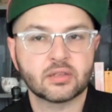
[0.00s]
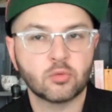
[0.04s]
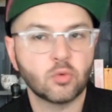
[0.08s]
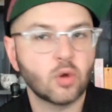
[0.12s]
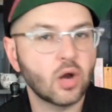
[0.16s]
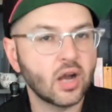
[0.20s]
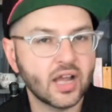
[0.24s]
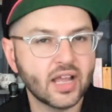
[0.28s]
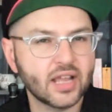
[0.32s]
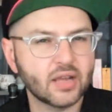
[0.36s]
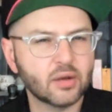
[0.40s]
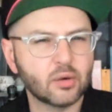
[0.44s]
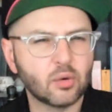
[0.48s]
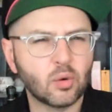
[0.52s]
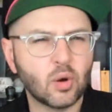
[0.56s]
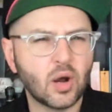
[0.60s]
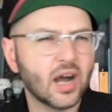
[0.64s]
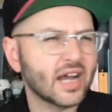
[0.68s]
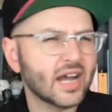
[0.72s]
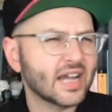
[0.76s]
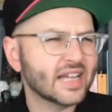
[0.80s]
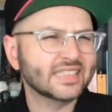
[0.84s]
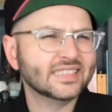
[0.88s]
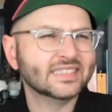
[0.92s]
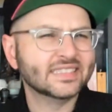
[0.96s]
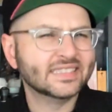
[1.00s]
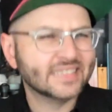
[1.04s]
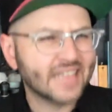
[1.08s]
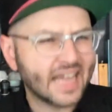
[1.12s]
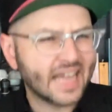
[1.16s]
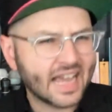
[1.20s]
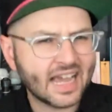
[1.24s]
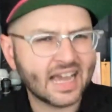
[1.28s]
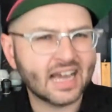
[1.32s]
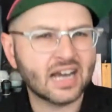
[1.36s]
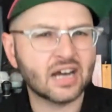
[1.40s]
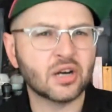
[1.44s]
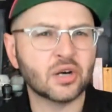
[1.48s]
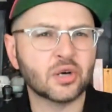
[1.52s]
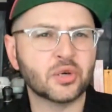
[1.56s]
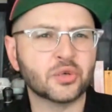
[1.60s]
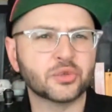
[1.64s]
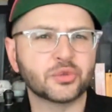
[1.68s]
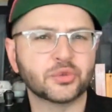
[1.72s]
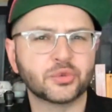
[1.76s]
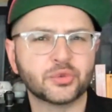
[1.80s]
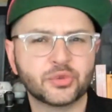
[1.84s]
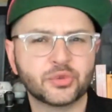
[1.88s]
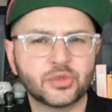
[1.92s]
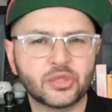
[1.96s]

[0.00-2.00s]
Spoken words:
why now,